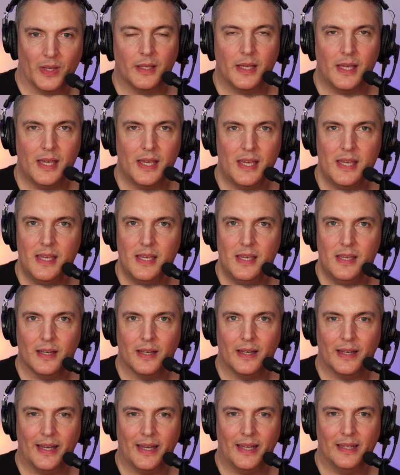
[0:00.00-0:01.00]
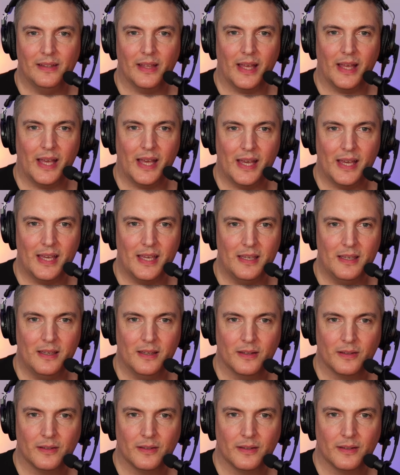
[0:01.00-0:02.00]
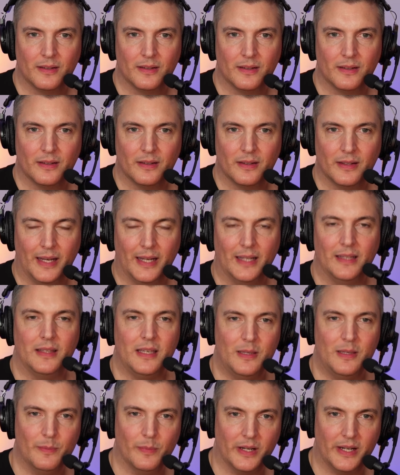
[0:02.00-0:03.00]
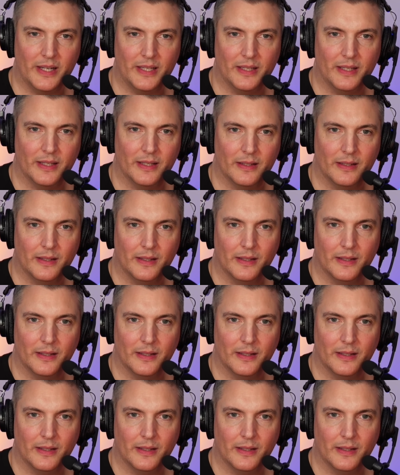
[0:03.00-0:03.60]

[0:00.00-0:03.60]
E and A and E minor